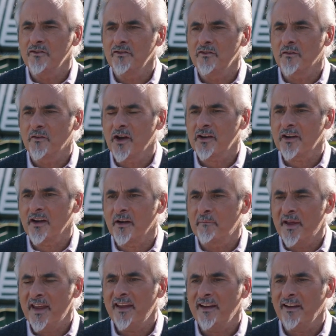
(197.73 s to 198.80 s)
You've got an
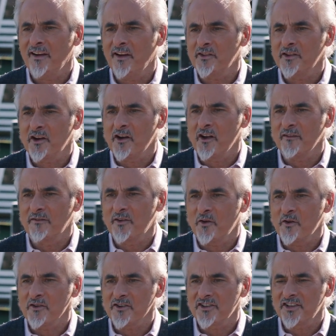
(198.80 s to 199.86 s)
appeal on the golf
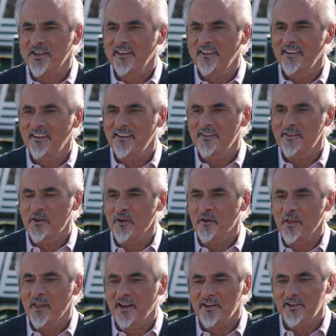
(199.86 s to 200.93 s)
course,
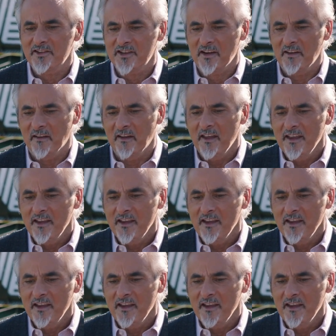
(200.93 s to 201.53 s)
that